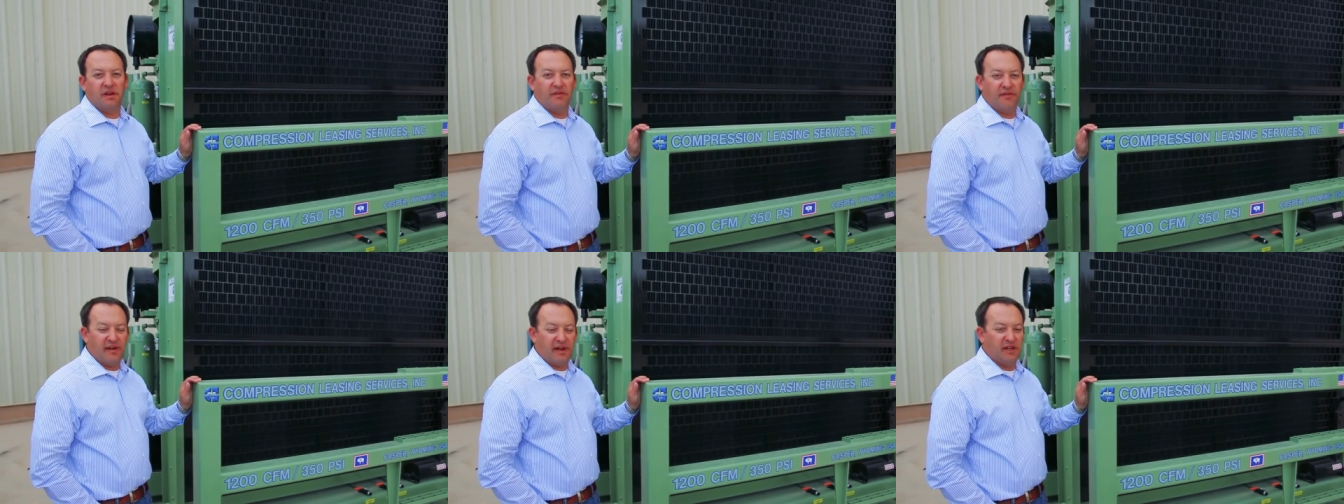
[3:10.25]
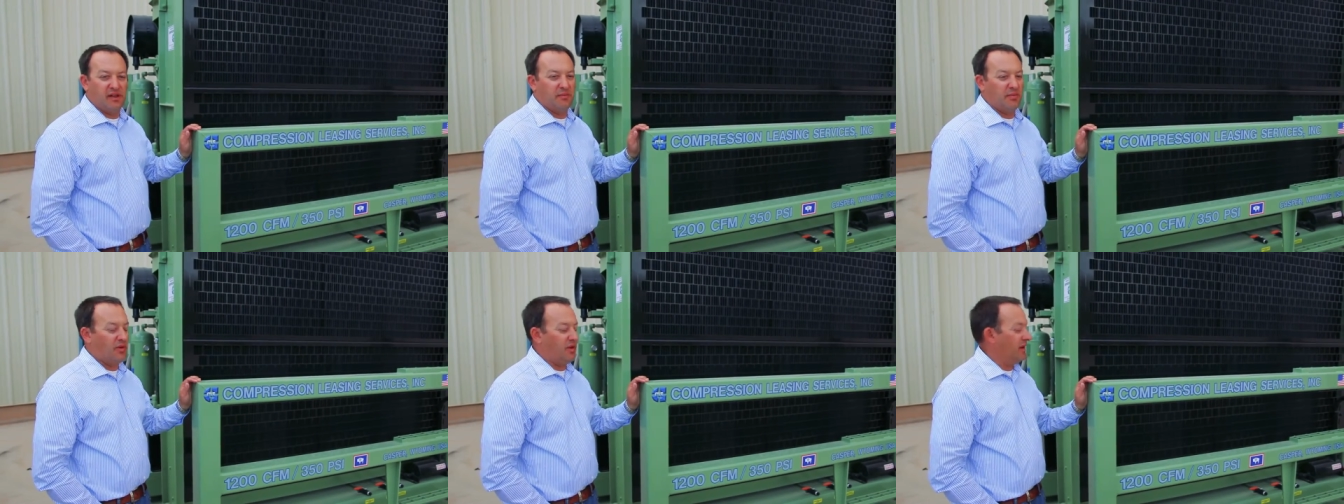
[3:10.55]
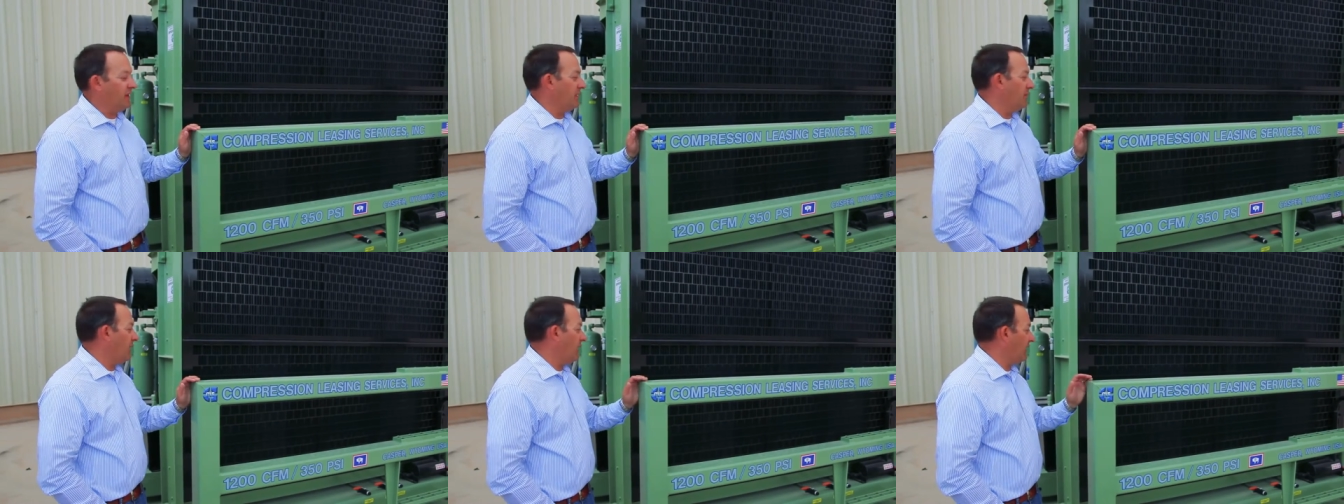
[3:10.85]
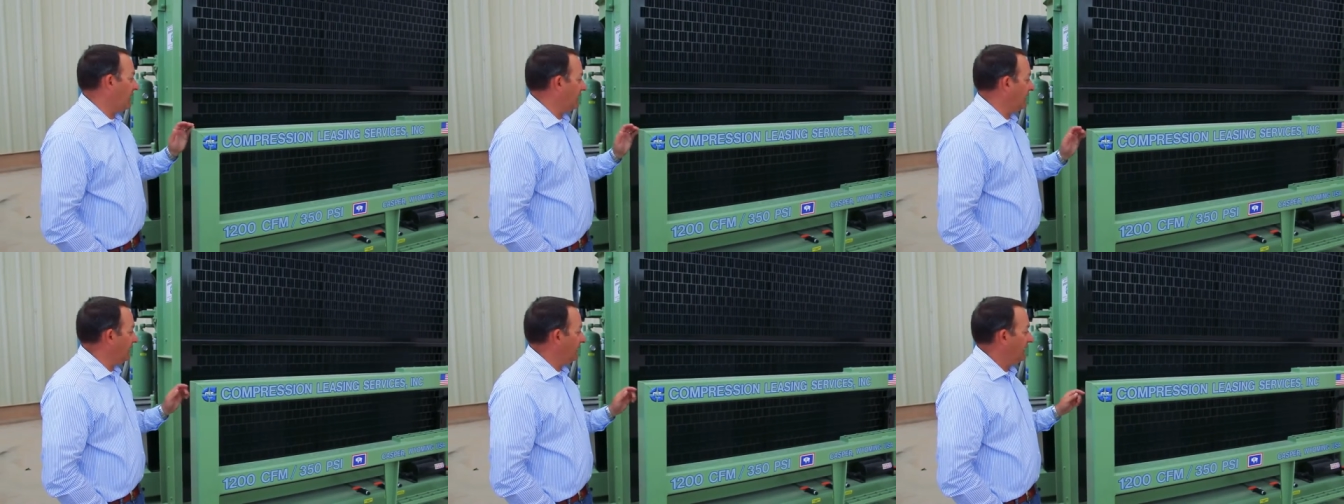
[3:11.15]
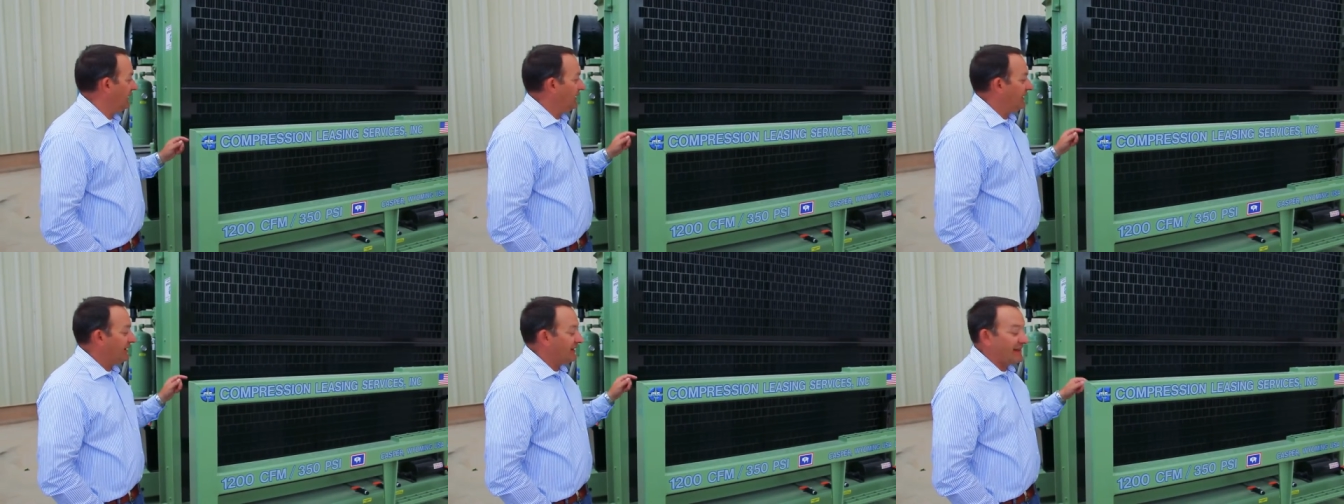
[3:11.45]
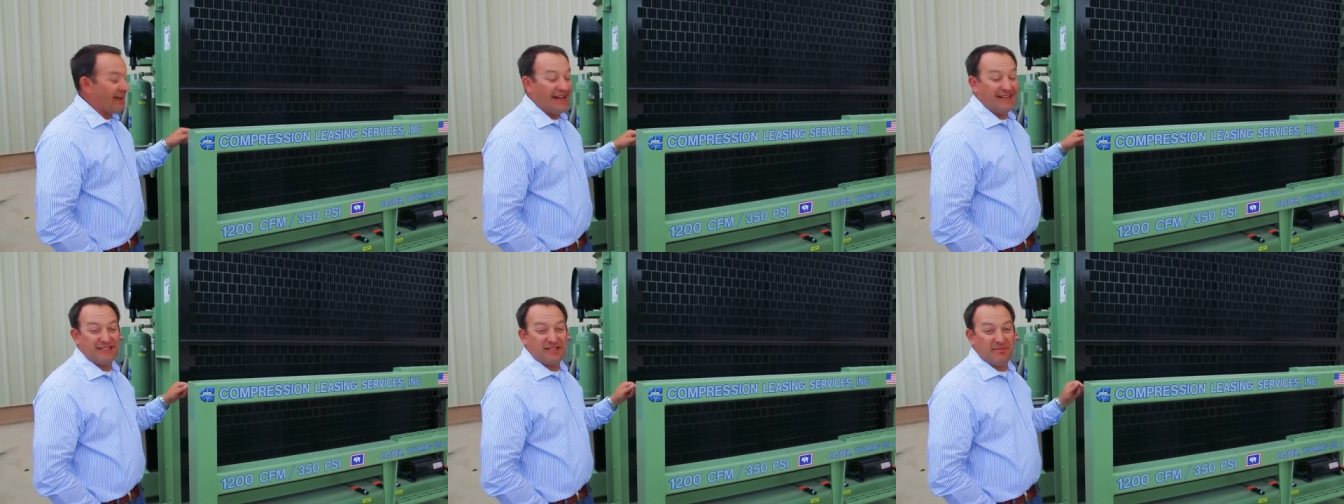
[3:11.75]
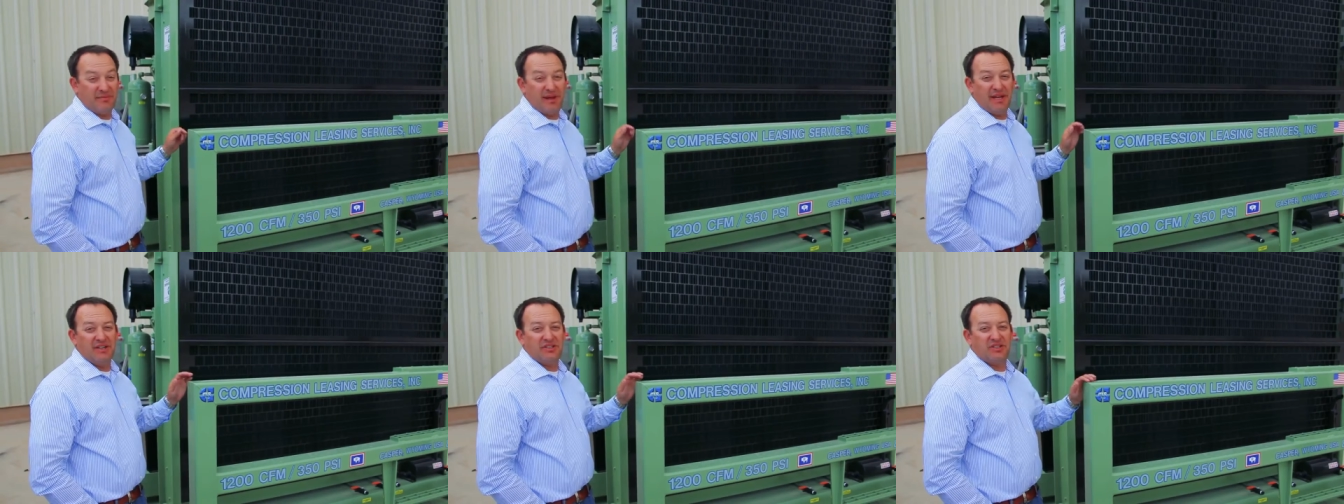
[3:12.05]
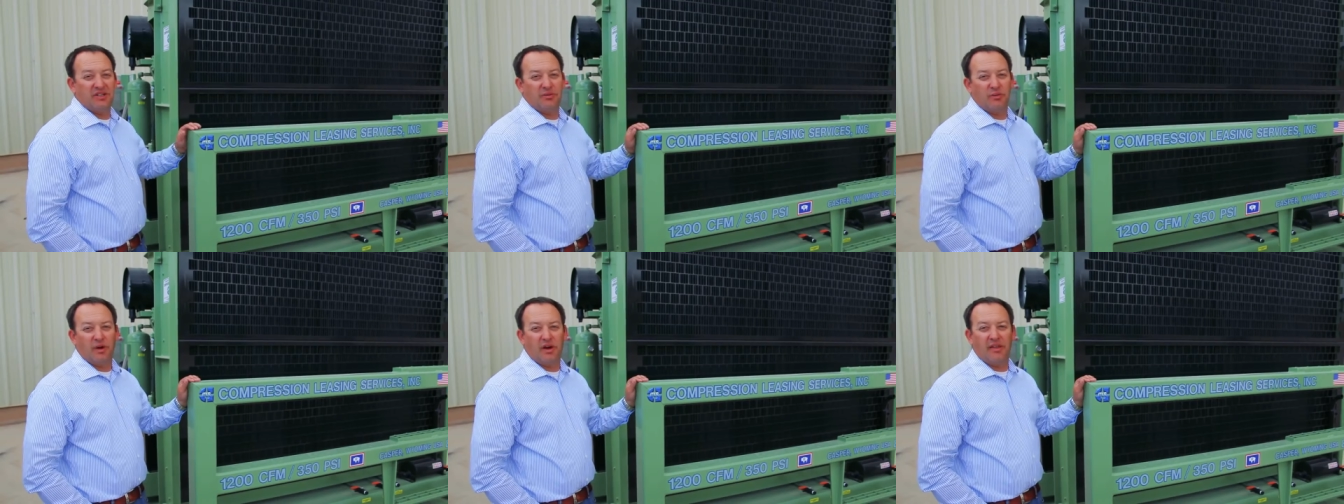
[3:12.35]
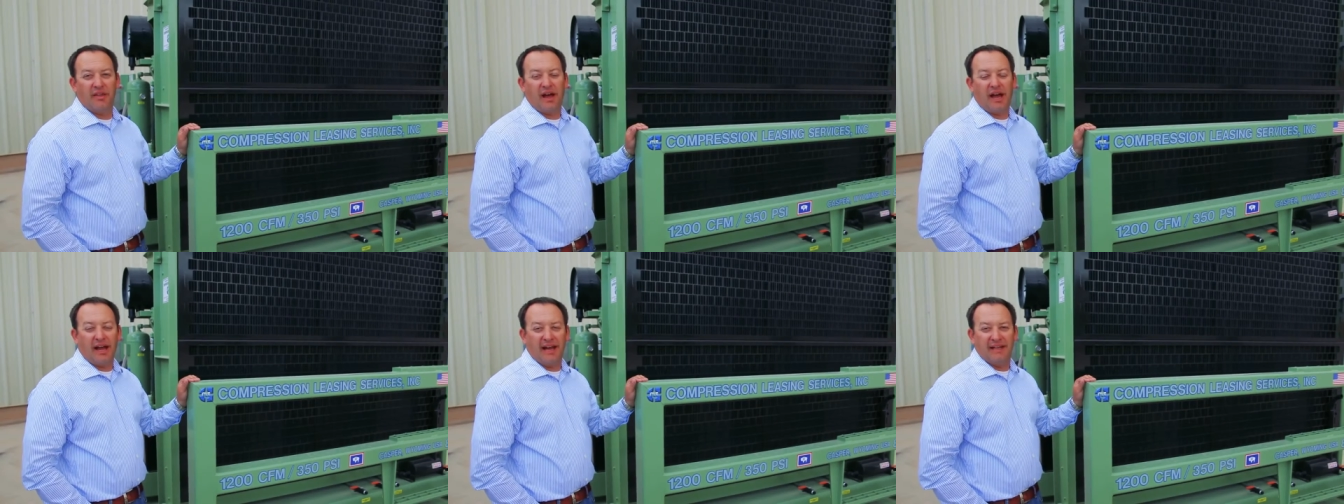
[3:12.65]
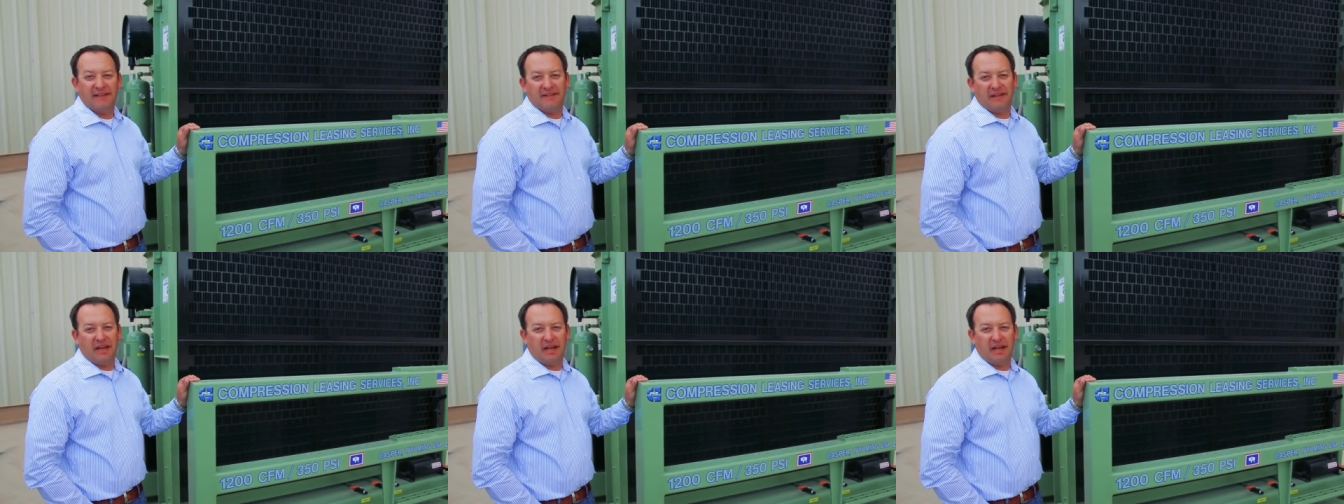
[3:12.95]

available on the market. Not to mention one of the highest